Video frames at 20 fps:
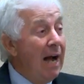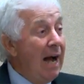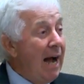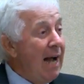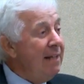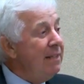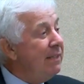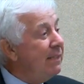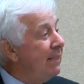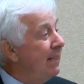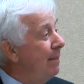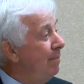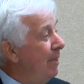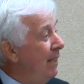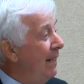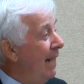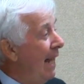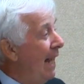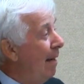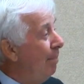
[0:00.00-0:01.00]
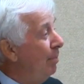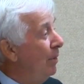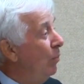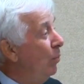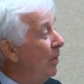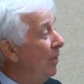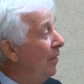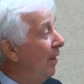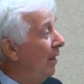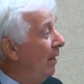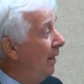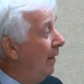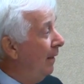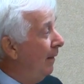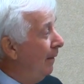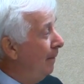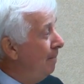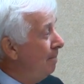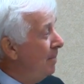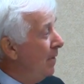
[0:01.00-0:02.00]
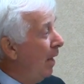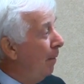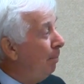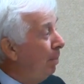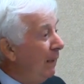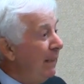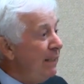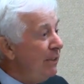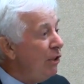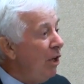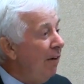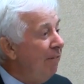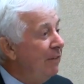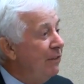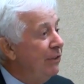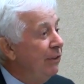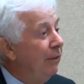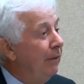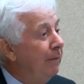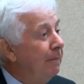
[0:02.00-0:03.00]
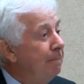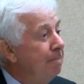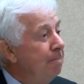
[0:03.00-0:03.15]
I had the same thing happen with a police officer